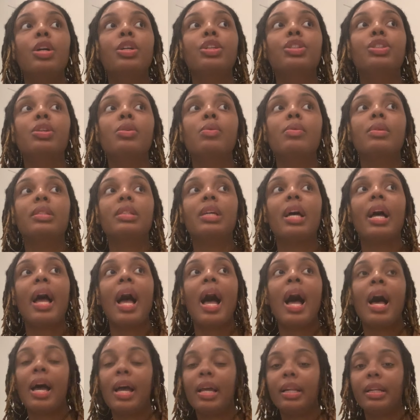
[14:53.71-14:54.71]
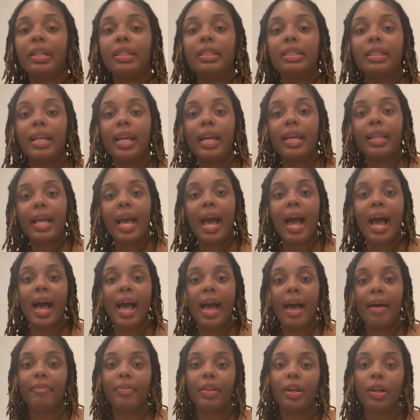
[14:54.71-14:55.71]
She was like, I understand that I
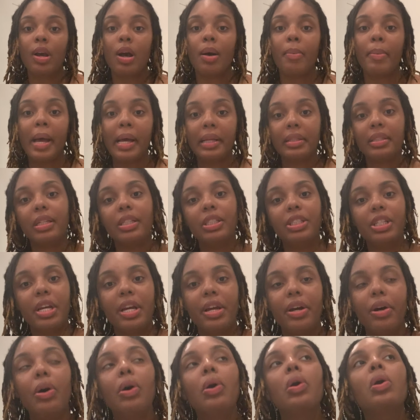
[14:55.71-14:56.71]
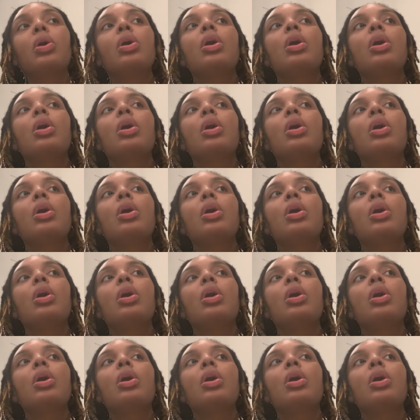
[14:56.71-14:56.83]
have to go back to jail.